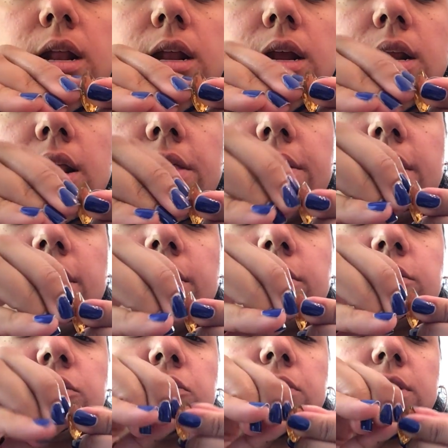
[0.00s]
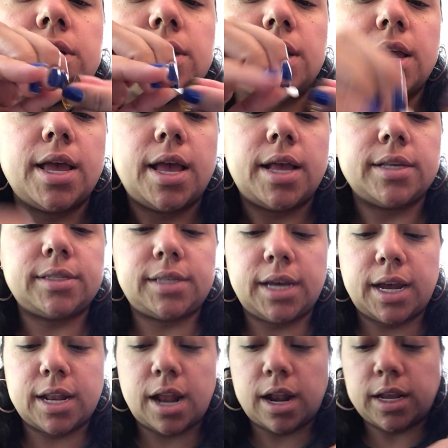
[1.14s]
Another yellow jewel. Stick
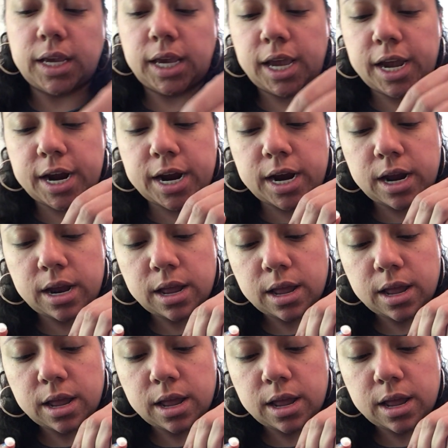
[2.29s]
it on here.